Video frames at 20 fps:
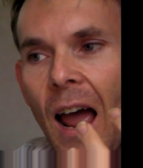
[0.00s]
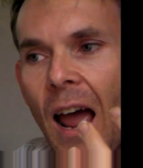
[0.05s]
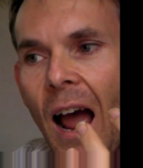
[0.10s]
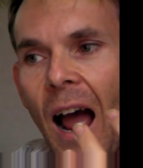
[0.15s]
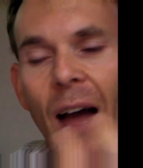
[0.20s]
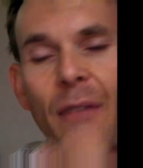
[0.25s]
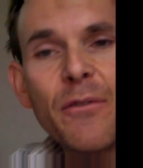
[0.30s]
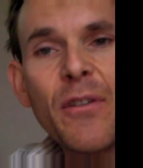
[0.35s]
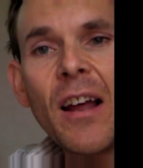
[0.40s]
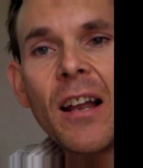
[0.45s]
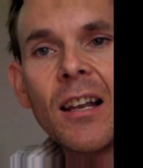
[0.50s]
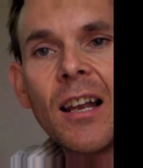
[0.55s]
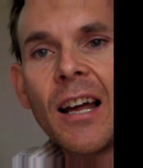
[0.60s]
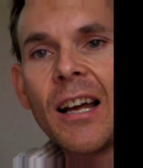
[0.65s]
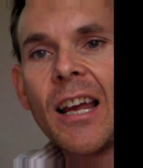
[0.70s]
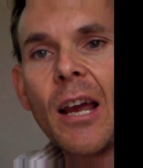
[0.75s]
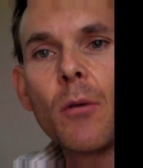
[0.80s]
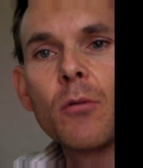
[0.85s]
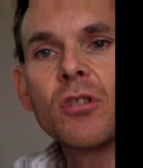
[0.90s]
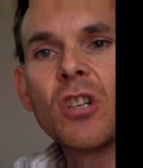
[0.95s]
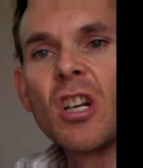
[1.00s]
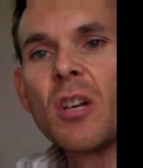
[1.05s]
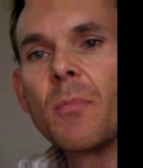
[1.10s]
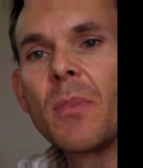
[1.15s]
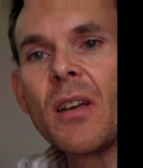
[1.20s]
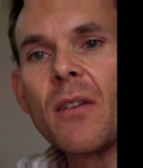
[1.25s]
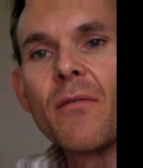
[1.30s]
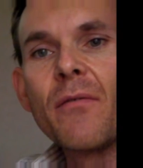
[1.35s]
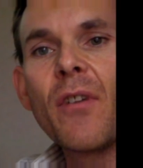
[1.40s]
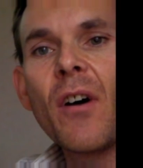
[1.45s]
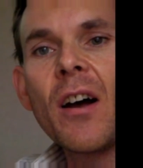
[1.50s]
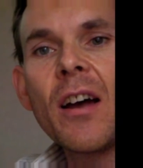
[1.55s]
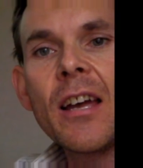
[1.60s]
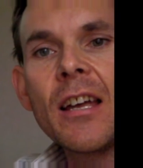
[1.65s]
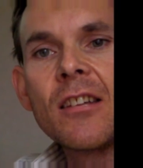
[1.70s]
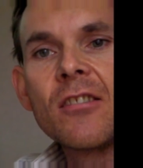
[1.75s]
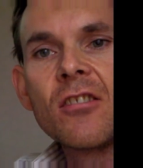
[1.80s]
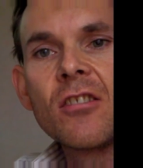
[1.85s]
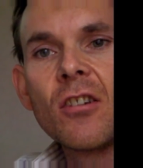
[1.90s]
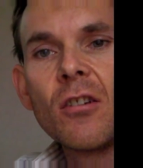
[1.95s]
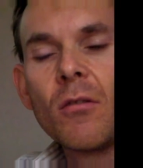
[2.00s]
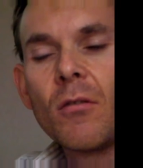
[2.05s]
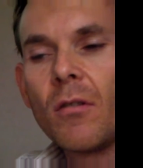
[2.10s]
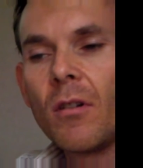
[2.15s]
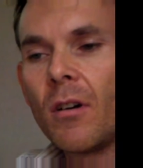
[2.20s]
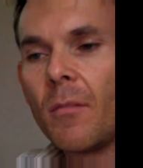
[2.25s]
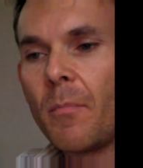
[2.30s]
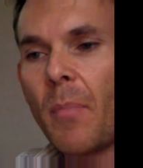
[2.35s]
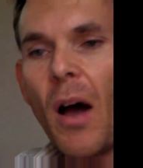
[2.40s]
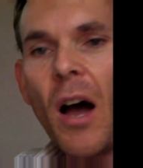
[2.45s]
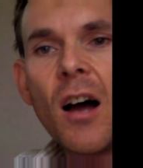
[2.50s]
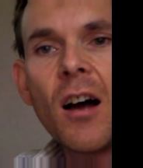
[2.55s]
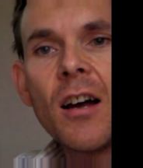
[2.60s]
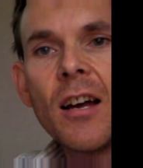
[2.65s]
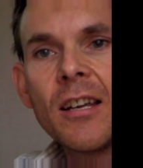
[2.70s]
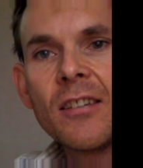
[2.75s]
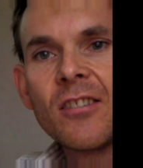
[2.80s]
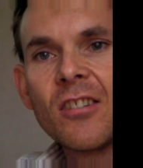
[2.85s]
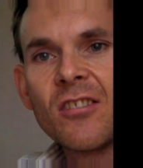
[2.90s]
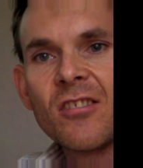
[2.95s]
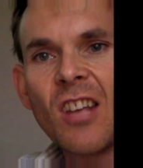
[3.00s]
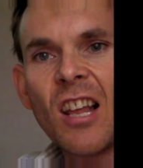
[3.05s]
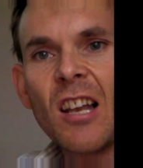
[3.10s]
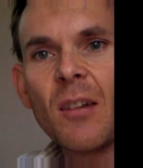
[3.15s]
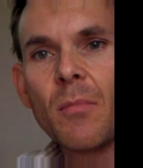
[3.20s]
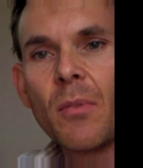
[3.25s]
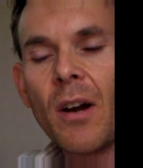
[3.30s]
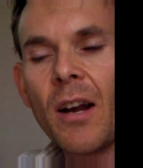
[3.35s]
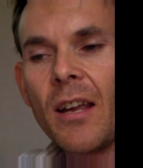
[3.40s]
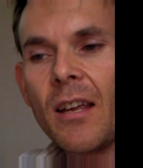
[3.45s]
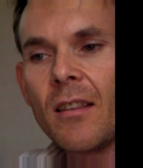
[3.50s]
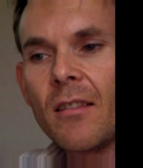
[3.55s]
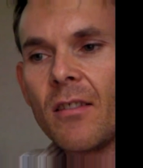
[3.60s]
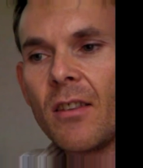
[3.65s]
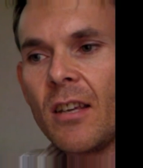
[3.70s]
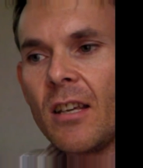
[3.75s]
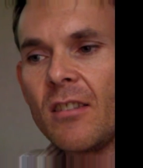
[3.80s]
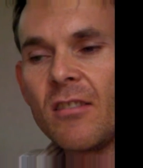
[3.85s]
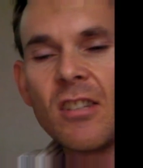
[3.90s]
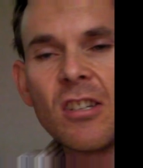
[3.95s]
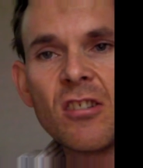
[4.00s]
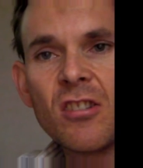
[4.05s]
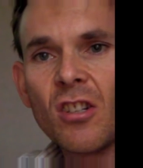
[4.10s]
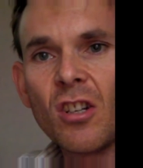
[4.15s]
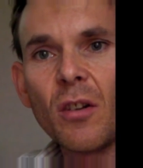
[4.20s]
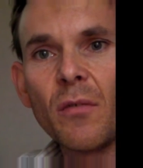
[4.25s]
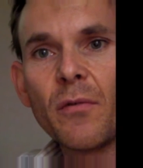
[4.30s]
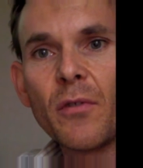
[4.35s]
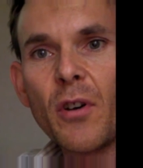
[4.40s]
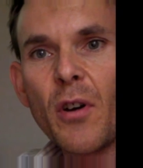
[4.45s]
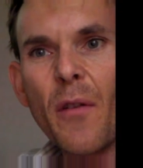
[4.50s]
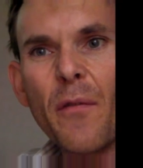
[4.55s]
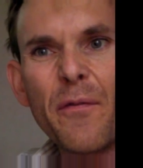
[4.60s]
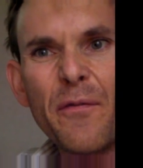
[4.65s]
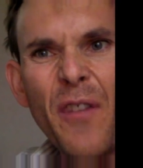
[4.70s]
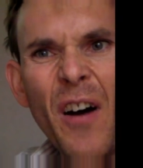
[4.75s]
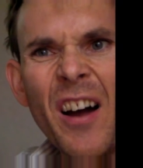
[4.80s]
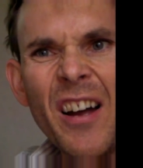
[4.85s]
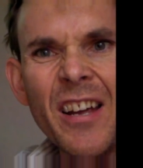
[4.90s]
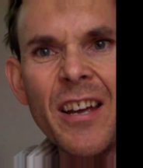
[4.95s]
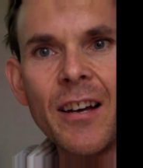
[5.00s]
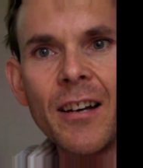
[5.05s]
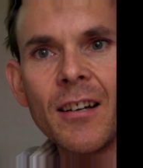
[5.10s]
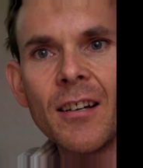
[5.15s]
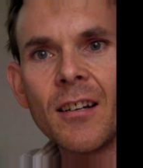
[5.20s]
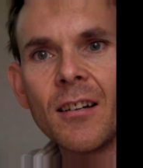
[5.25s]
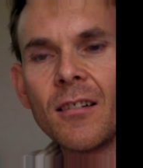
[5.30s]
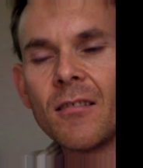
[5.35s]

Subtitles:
I felt like I was going to be invited to a party to celebrate the discovery of fire.